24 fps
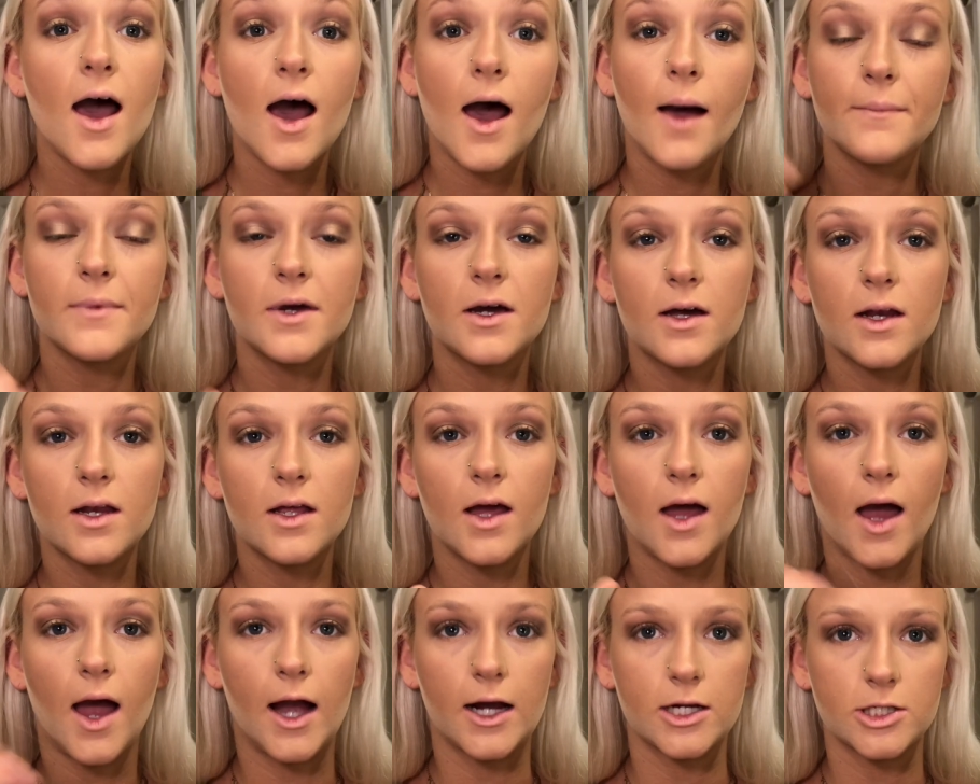I'm
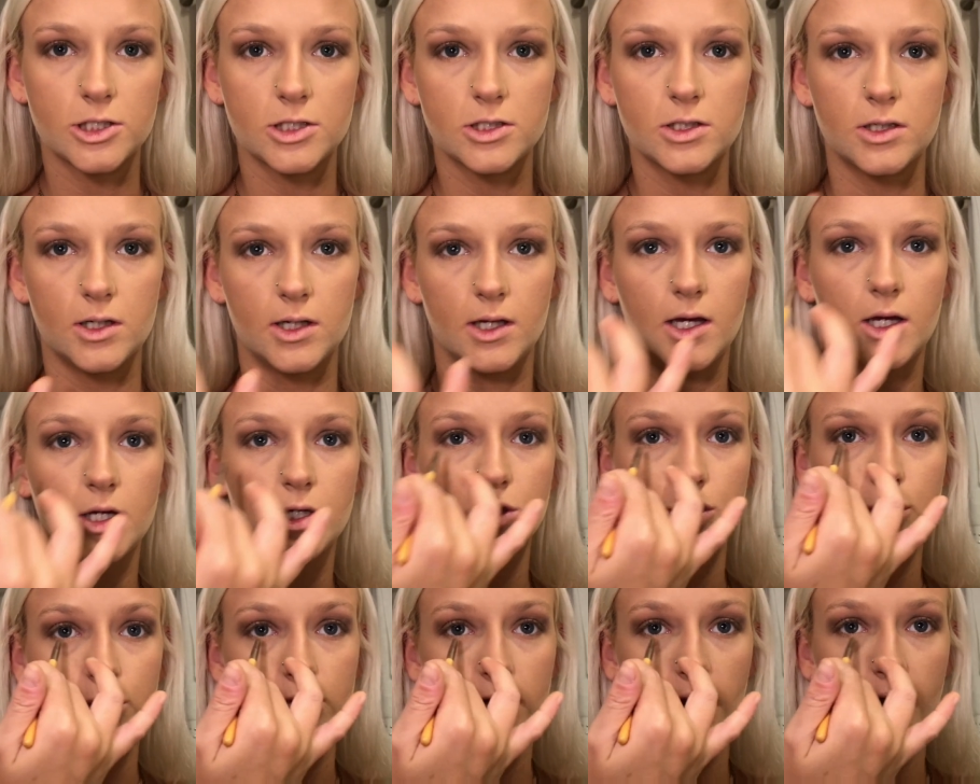gonna actually
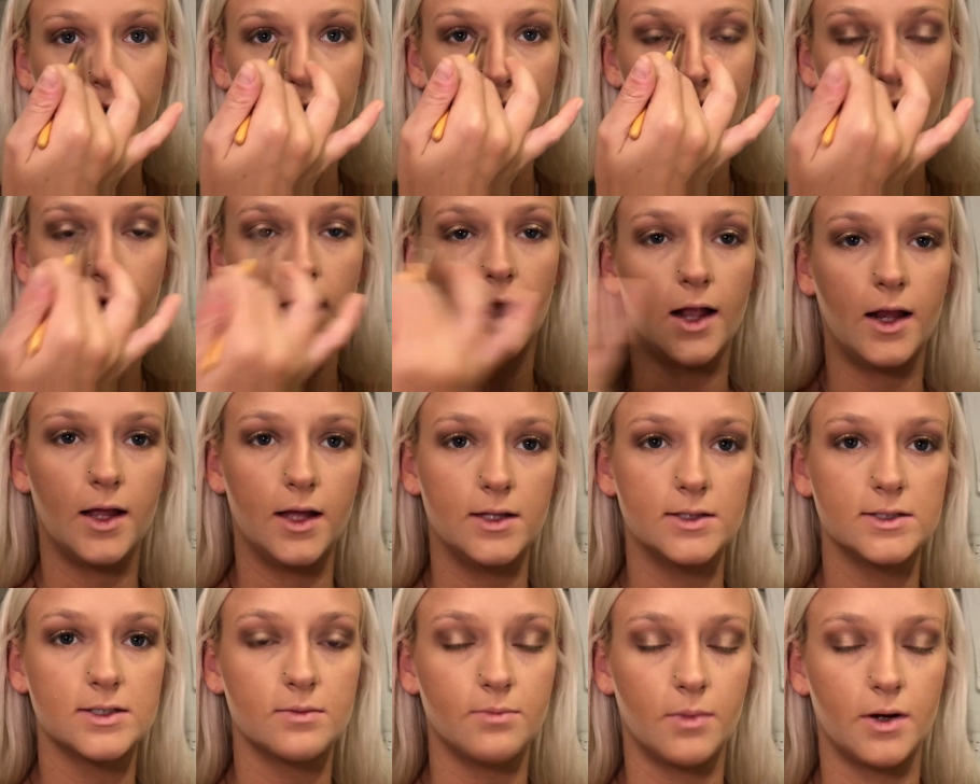drag that
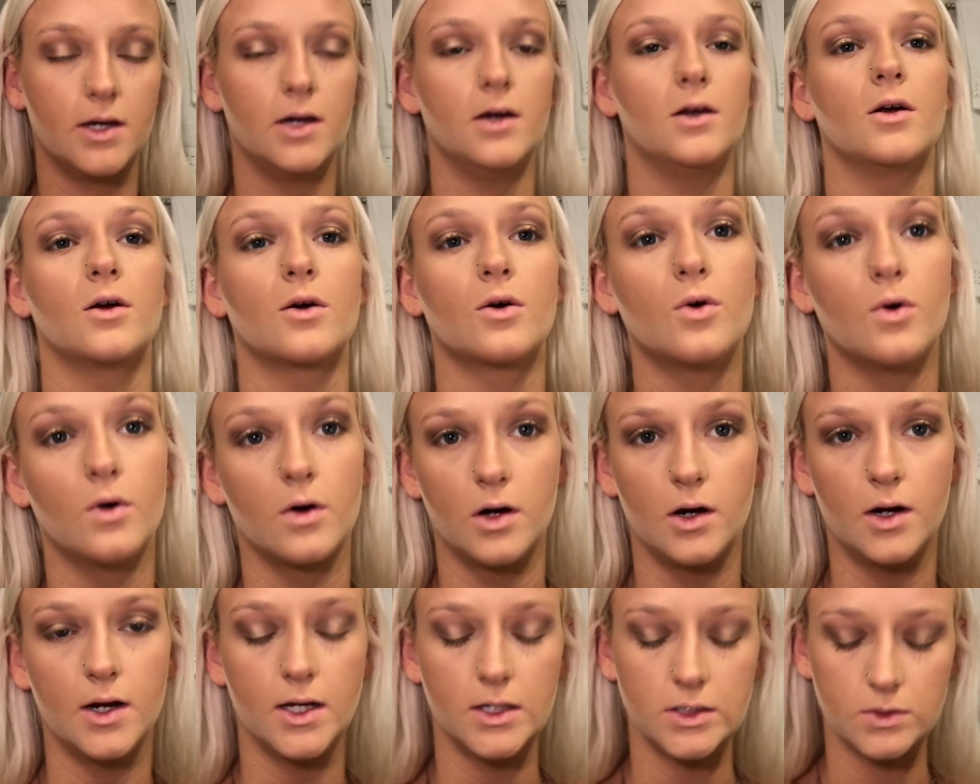into my inner
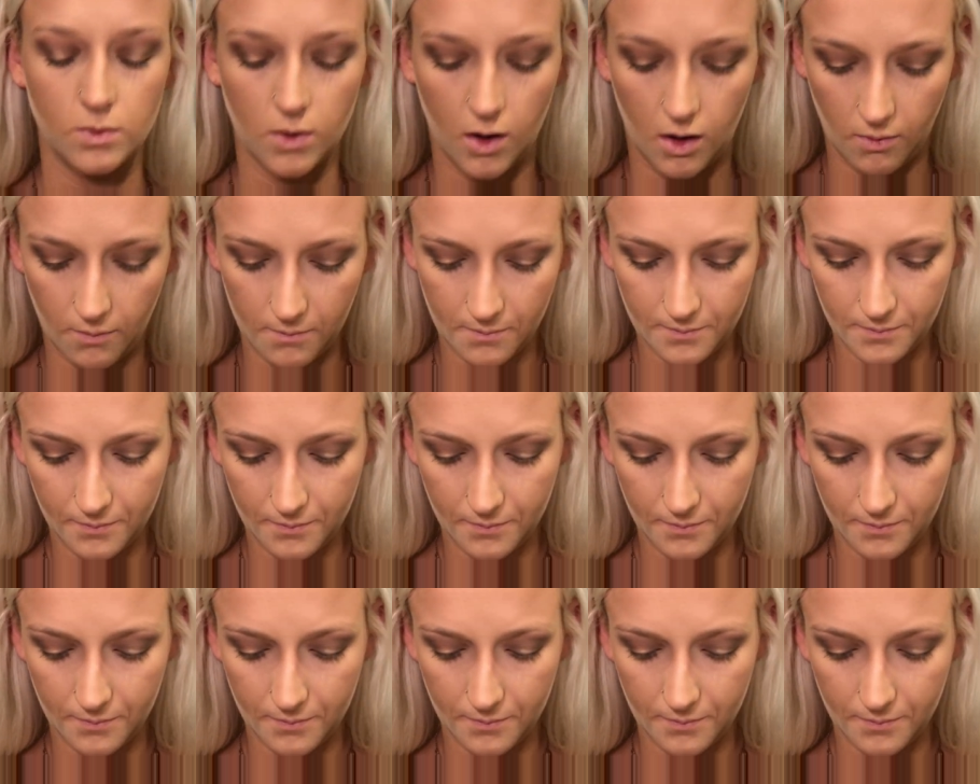corner as well.